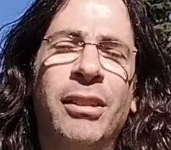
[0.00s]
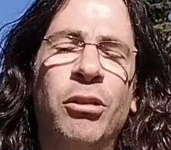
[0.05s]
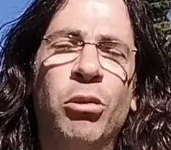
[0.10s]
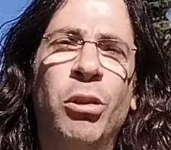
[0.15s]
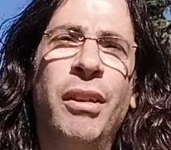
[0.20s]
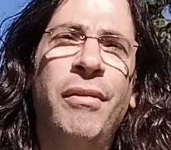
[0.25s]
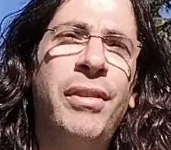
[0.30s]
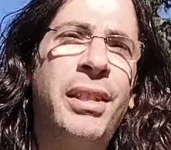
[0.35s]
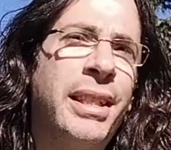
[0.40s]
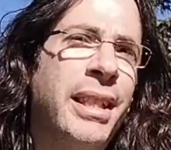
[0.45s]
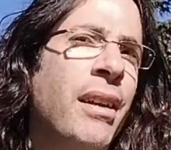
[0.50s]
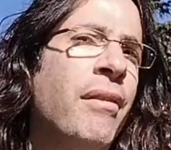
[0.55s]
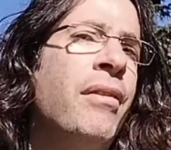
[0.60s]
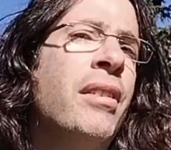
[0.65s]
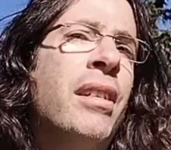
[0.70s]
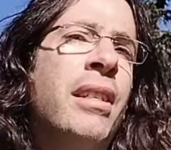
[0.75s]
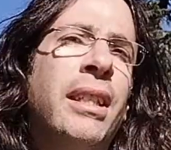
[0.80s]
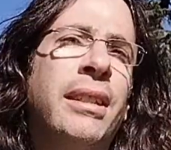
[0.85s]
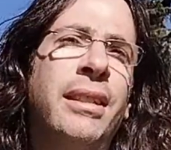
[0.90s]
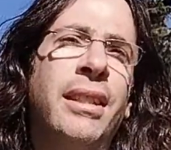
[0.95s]
to have
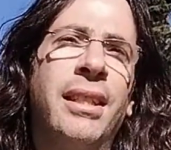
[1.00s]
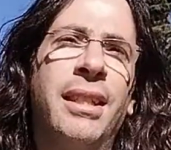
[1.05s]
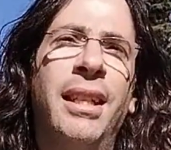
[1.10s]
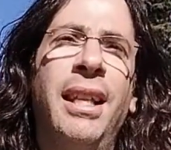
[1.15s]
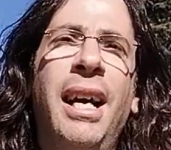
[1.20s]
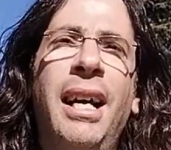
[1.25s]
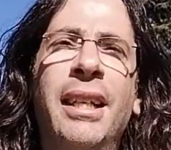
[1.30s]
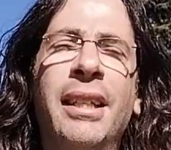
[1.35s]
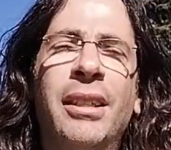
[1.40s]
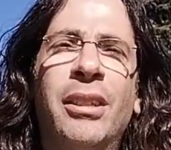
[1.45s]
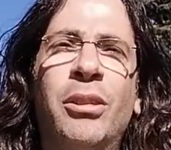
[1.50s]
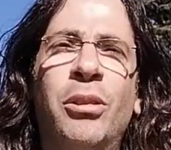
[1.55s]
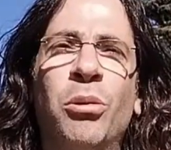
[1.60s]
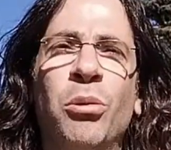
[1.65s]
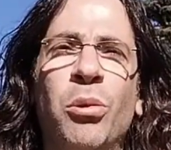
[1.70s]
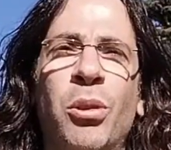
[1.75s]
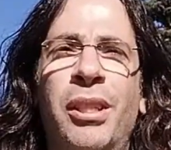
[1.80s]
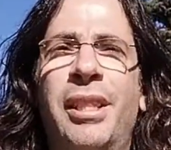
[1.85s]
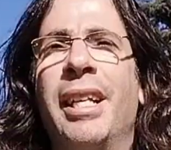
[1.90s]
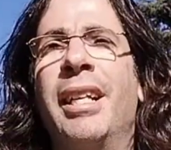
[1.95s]
something that is like
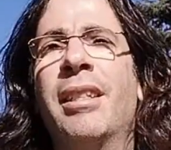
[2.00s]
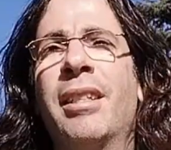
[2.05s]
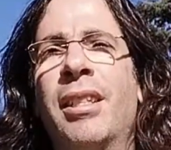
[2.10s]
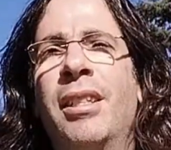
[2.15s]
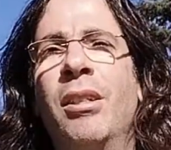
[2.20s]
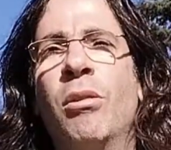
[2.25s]
to sense